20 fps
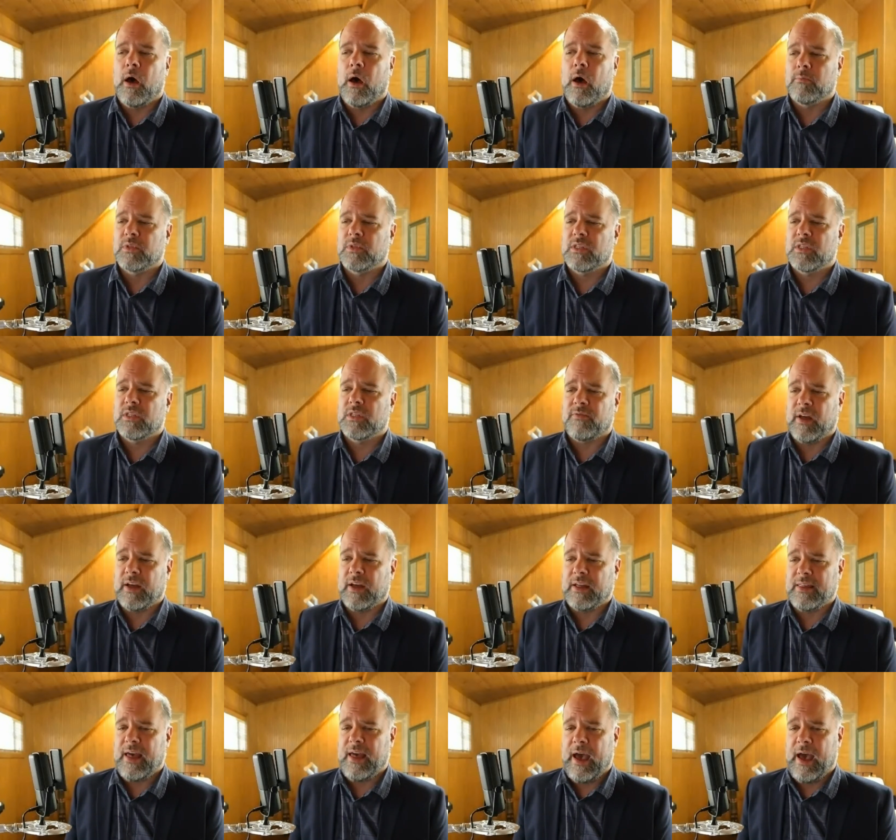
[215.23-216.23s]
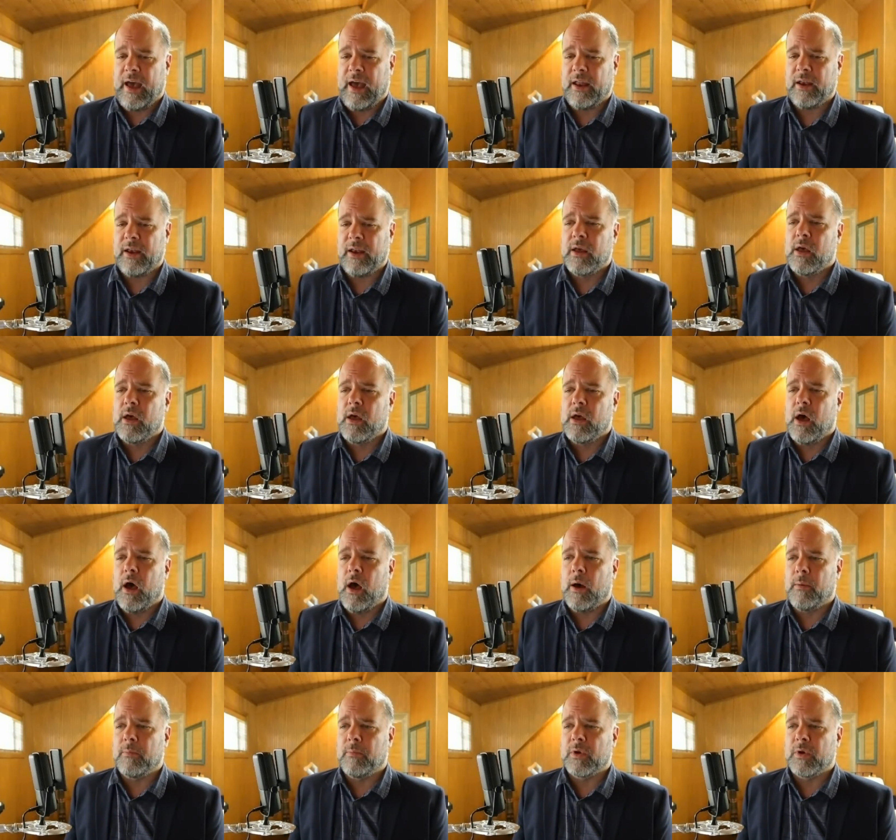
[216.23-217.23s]
stuff like that.
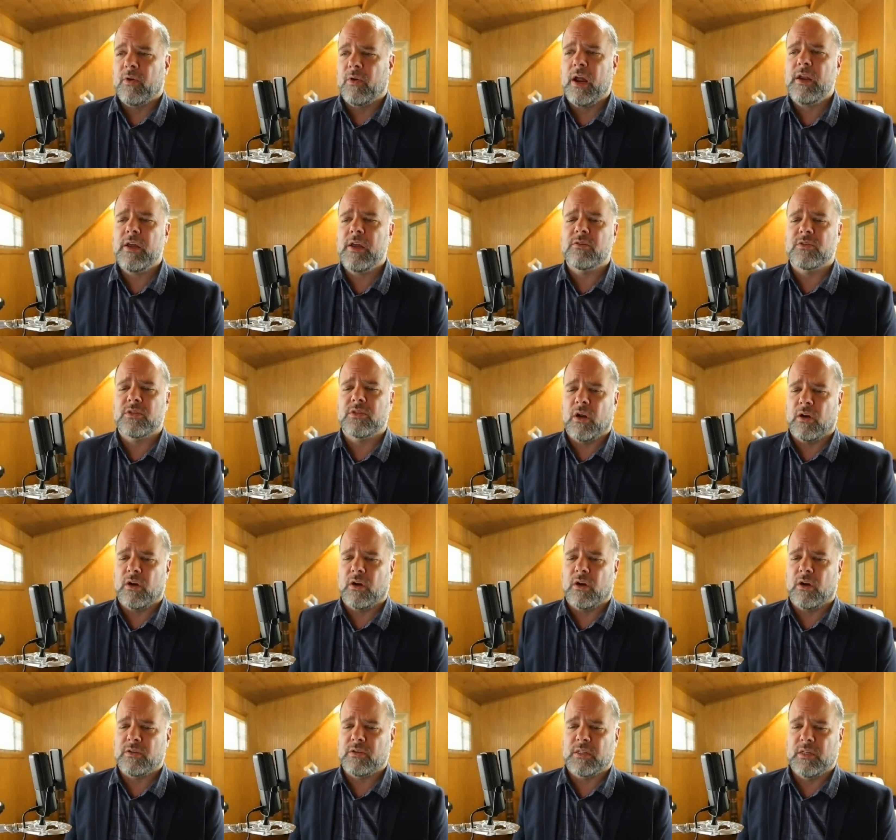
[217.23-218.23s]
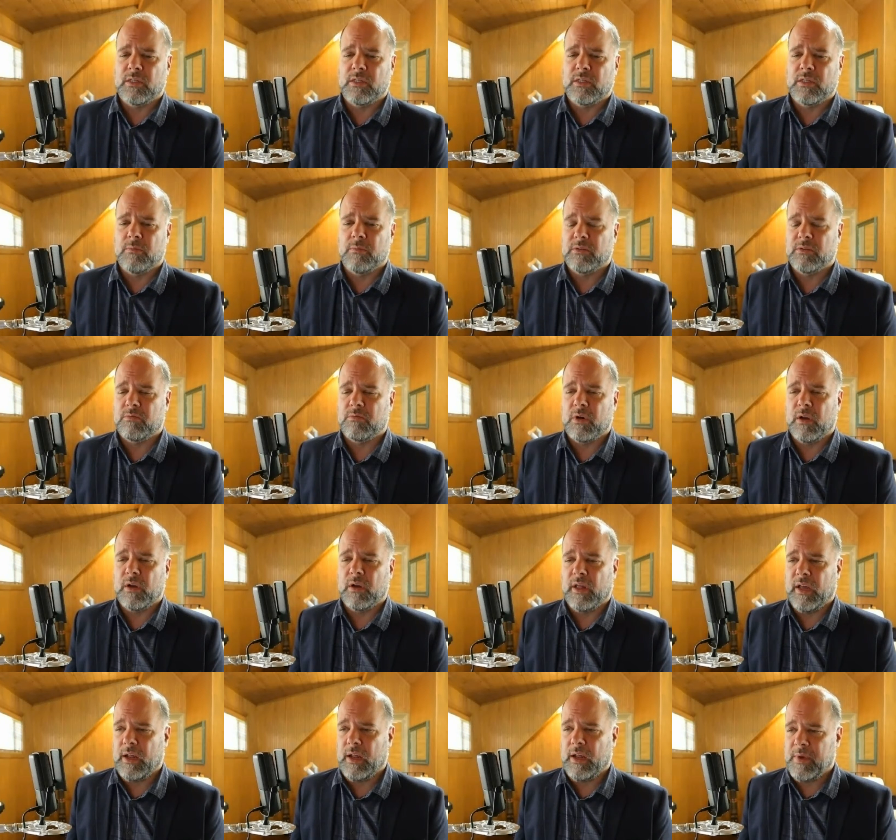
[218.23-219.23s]
Grandiose narcissism is
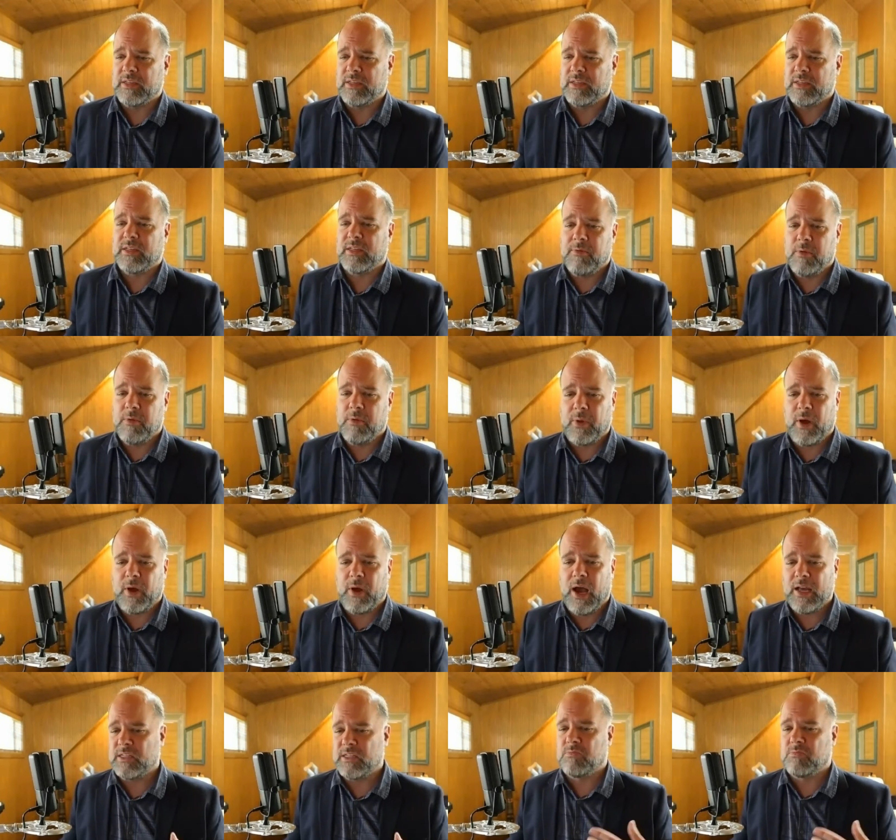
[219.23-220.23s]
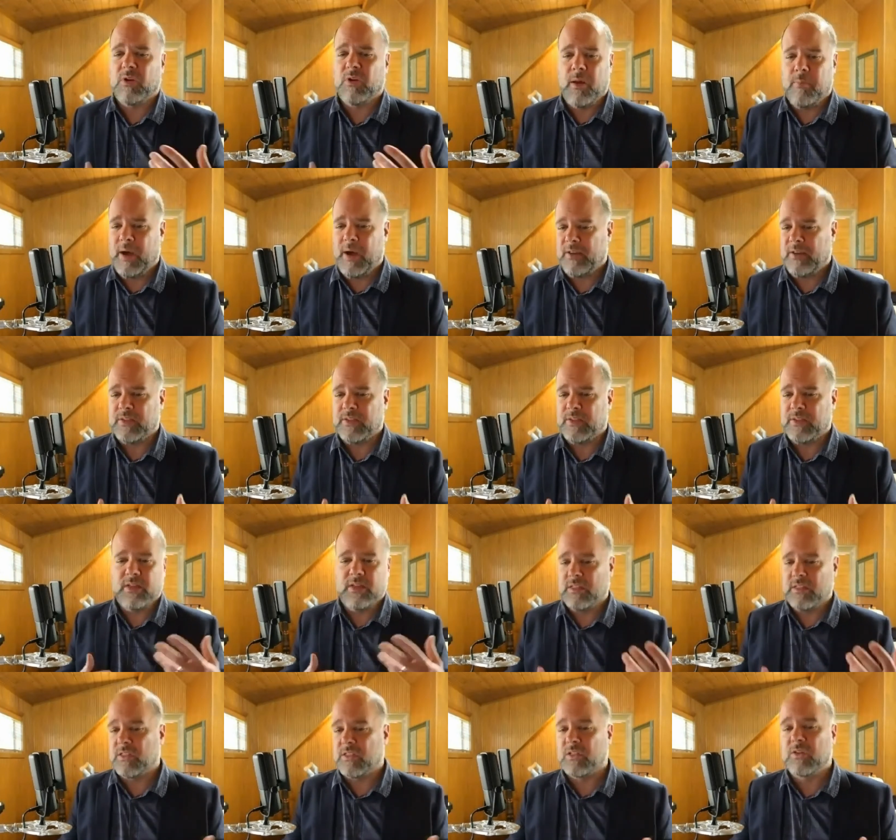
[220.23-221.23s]
really, as the name implies, it's really about this.
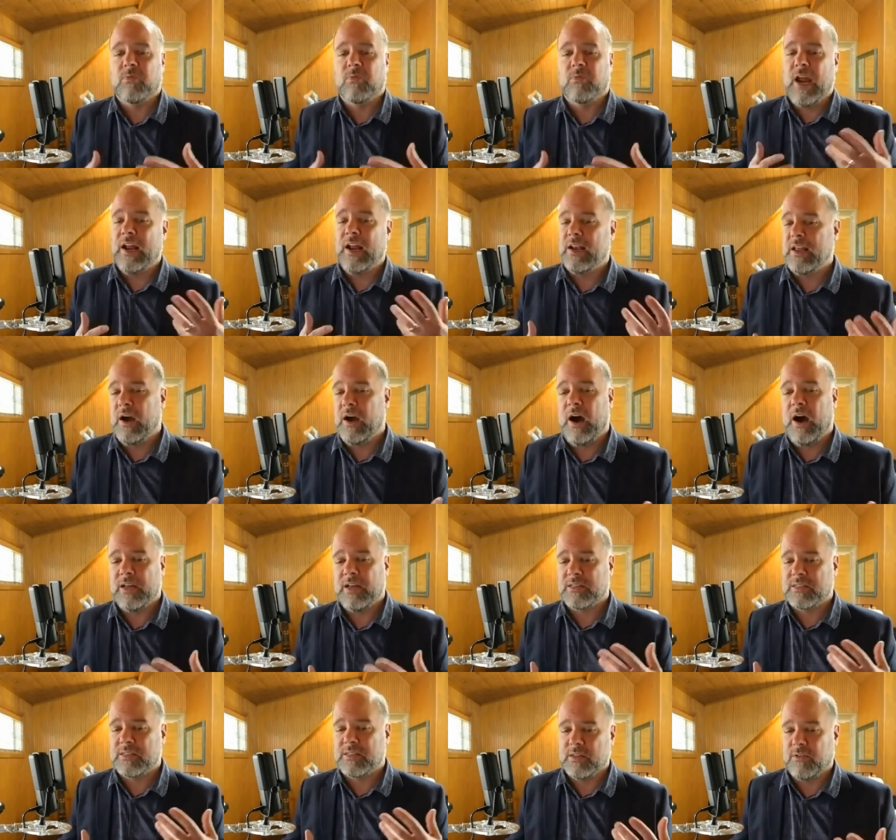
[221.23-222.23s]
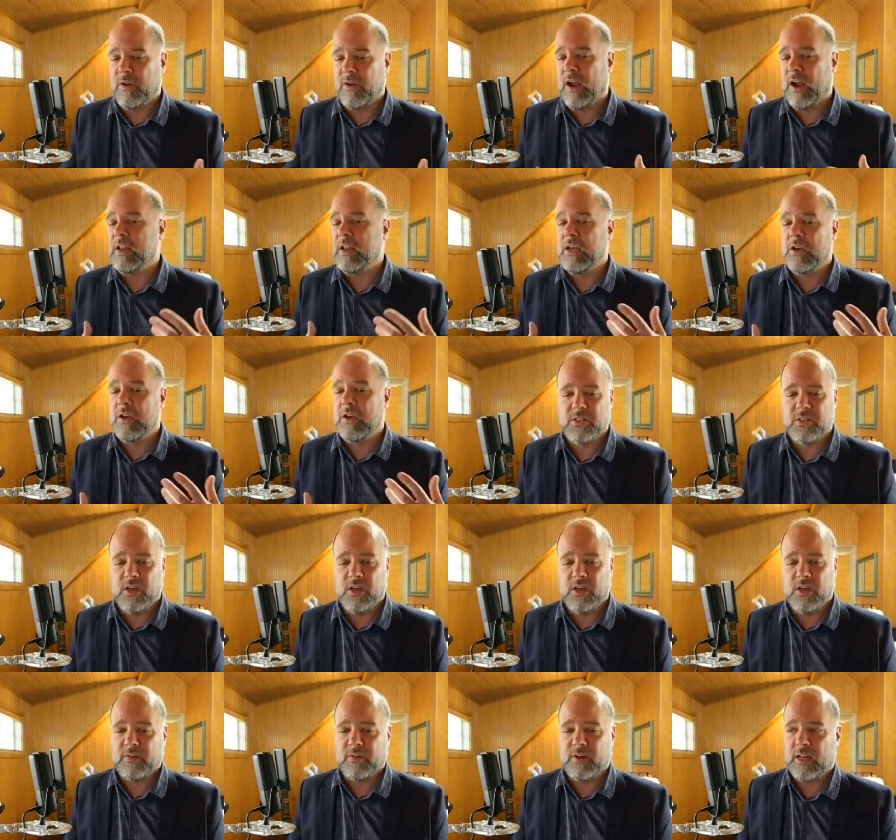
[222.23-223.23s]
It's this grandiose
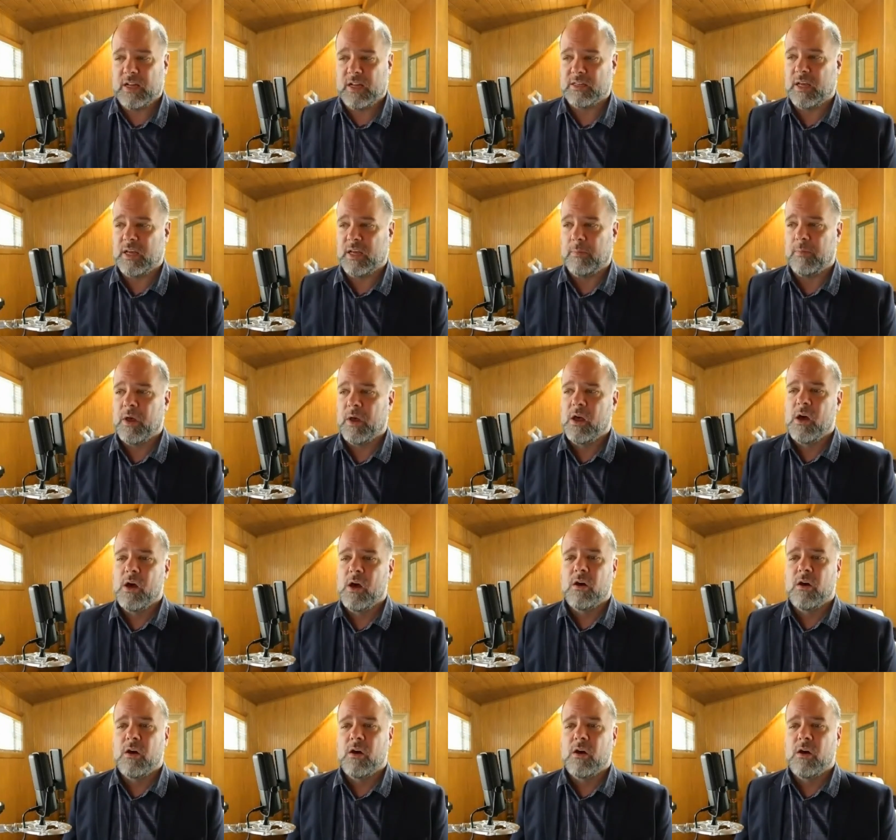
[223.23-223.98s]
self-concept.